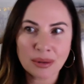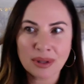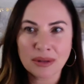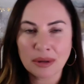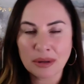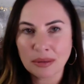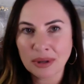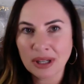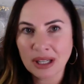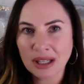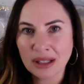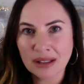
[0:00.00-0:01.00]

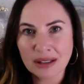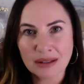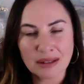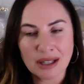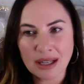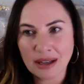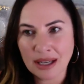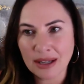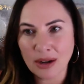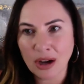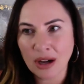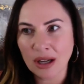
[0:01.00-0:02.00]
333,
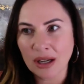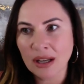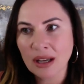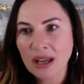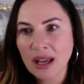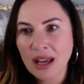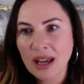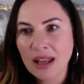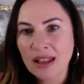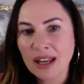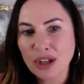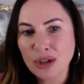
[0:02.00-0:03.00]
and on,
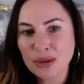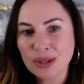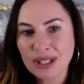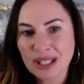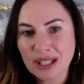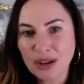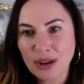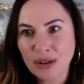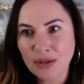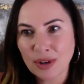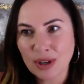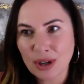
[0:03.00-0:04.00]
that you see
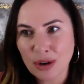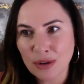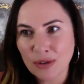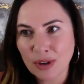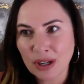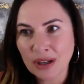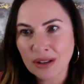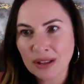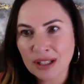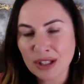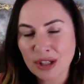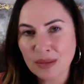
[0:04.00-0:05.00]
over and over.
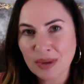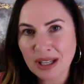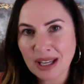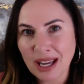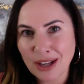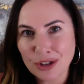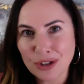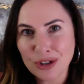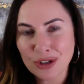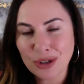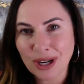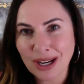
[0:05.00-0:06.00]
This could be
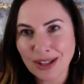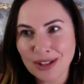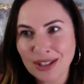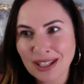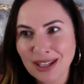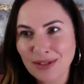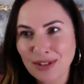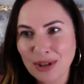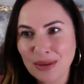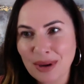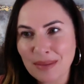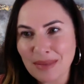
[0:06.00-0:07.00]
angels trying to give
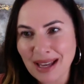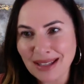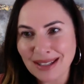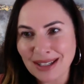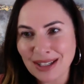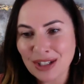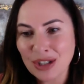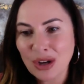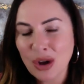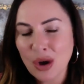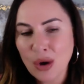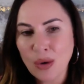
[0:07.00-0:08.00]
you a message,
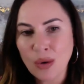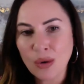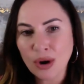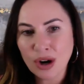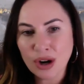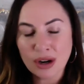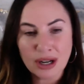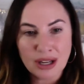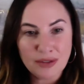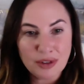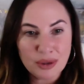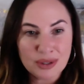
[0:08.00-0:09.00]
or
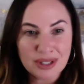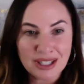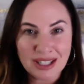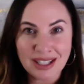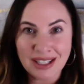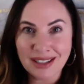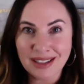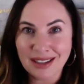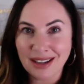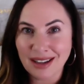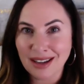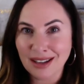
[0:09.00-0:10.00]
if you see
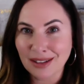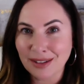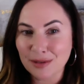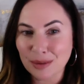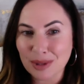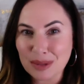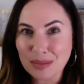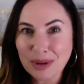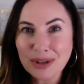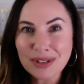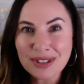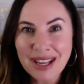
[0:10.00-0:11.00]
a loved one's
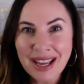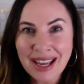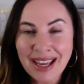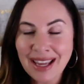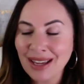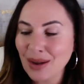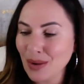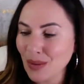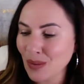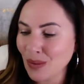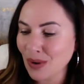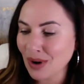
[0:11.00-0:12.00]
birthday
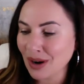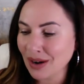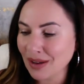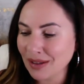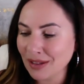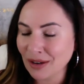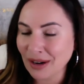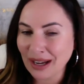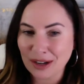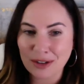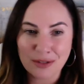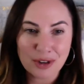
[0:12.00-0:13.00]
or their
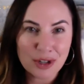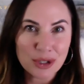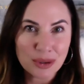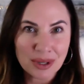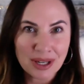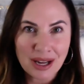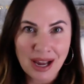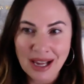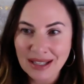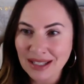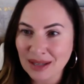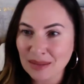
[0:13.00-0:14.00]
anniversary.
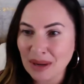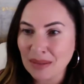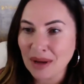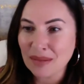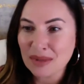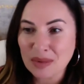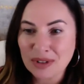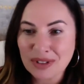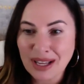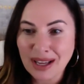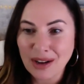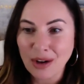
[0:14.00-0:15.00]
I see my mom's
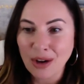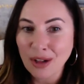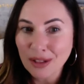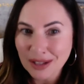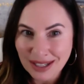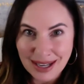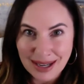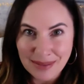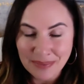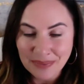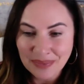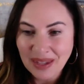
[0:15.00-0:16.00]
birthday all the
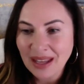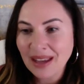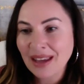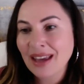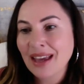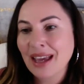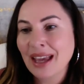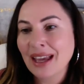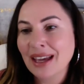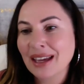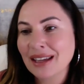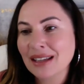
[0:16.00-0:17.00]
time.
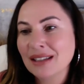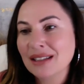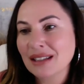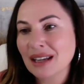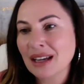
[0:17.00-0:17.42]
And